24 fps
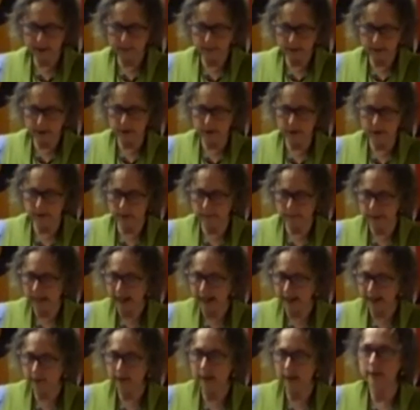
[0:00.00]
when you do the
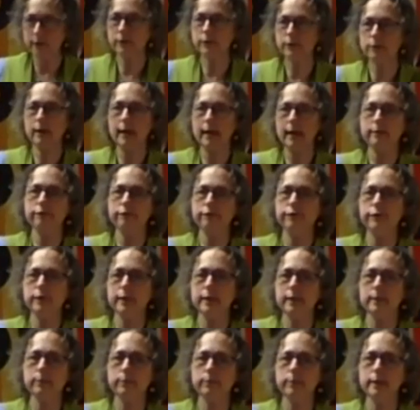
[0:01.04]
background, try to fill
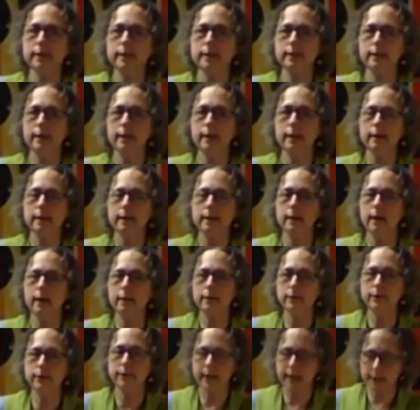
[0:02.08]
it with a
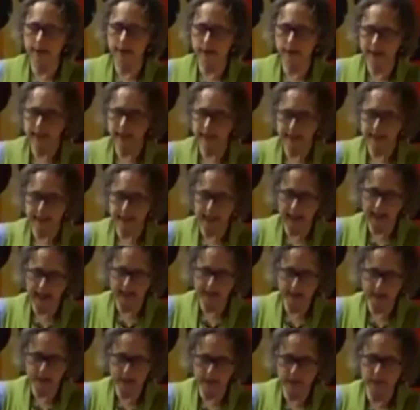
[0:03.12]
color that you did not
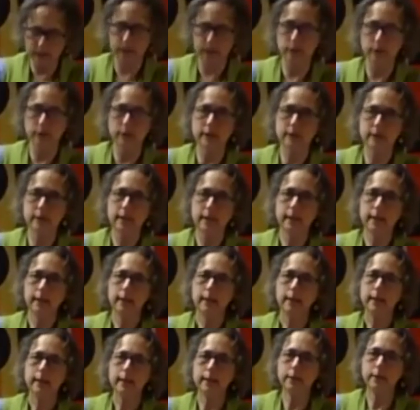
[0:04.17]
use
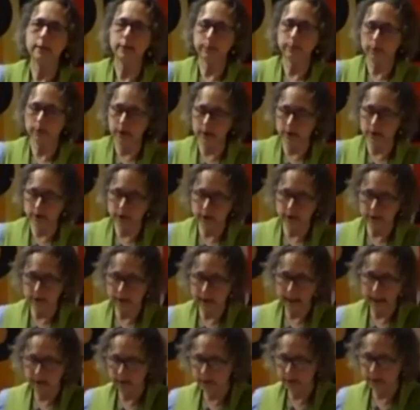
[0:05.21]
in your words, so
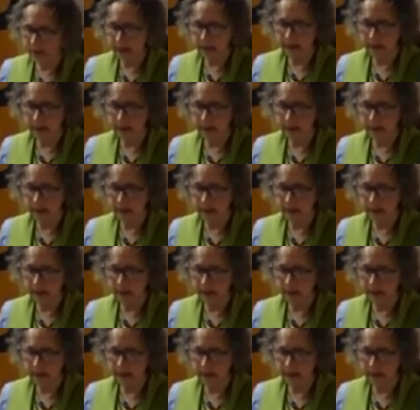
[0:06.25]
that you get